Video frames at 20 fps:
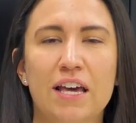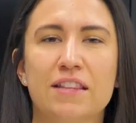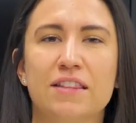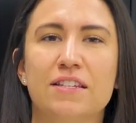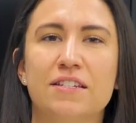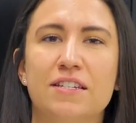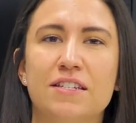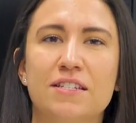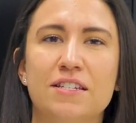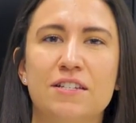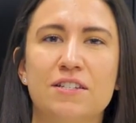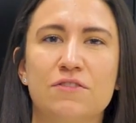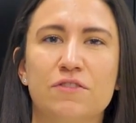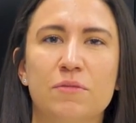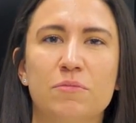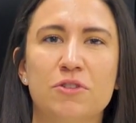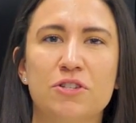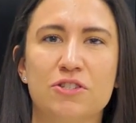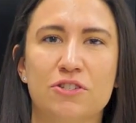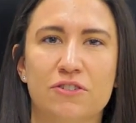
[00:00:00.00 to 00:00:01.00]
The distance
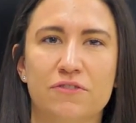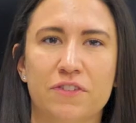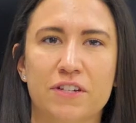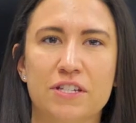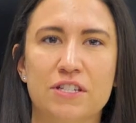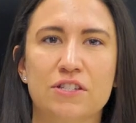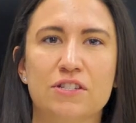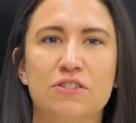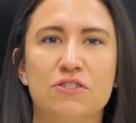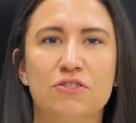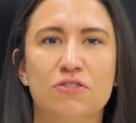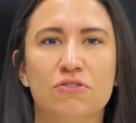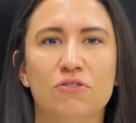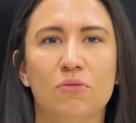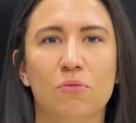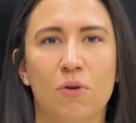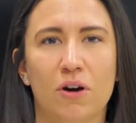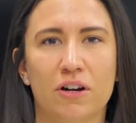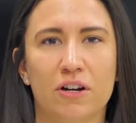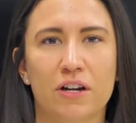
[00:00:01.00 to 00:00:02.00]
from the surface to the
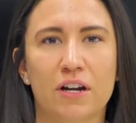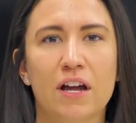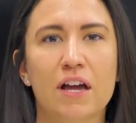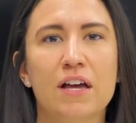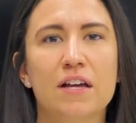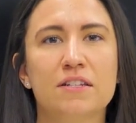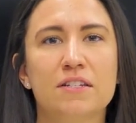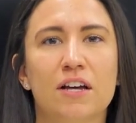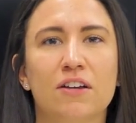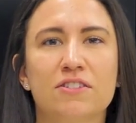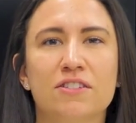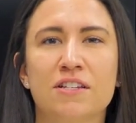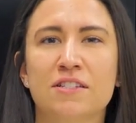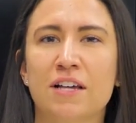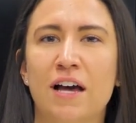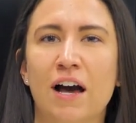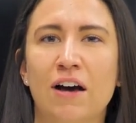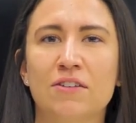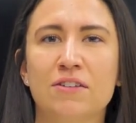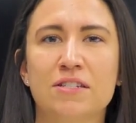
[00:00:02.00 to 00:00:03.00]
water tells us
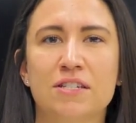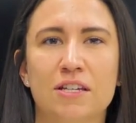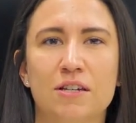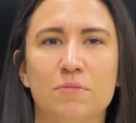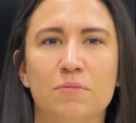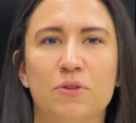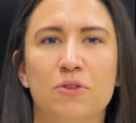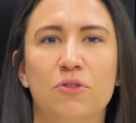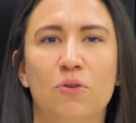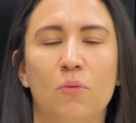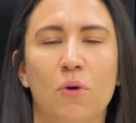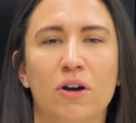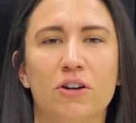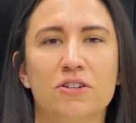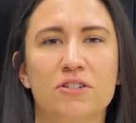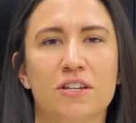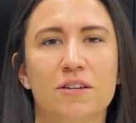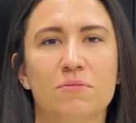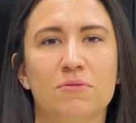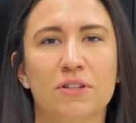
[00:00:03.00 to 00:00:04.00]
how deep the water
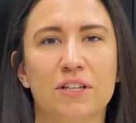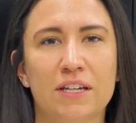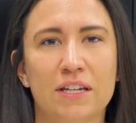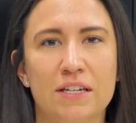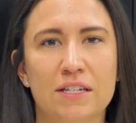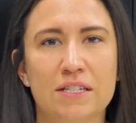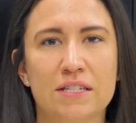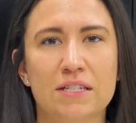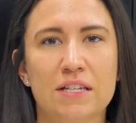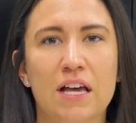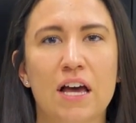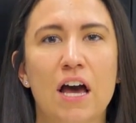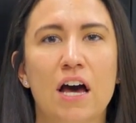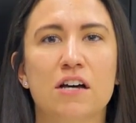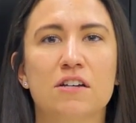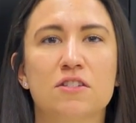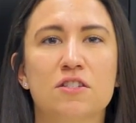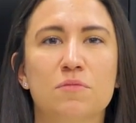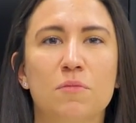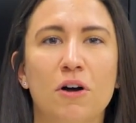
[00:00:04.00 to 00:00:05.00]
table is.
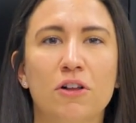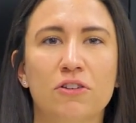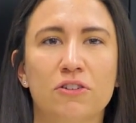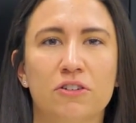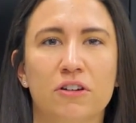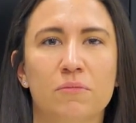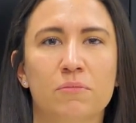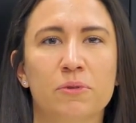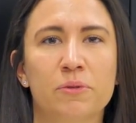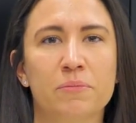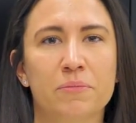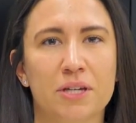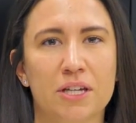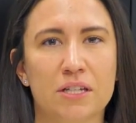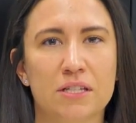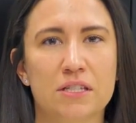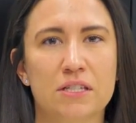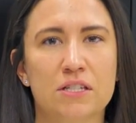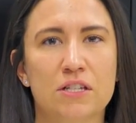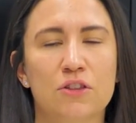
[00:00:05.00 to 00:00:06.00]
A smaller number
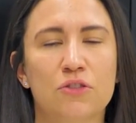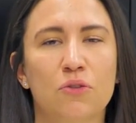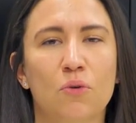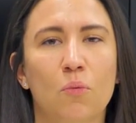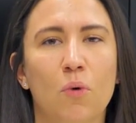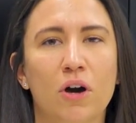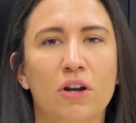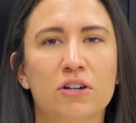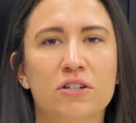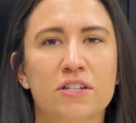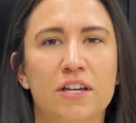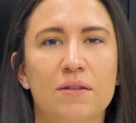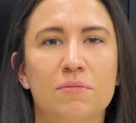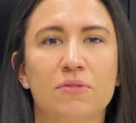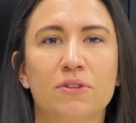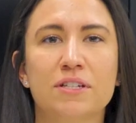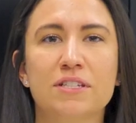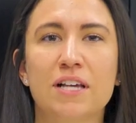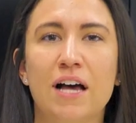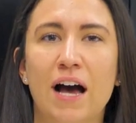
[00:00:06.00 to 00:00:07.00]
means the water
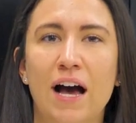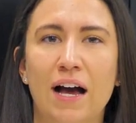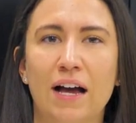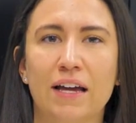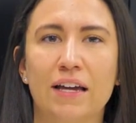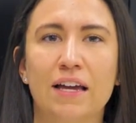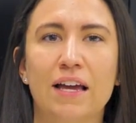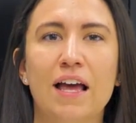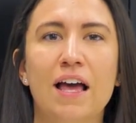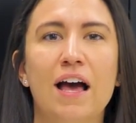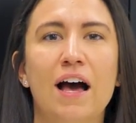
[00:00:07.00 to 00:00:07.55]
table is high.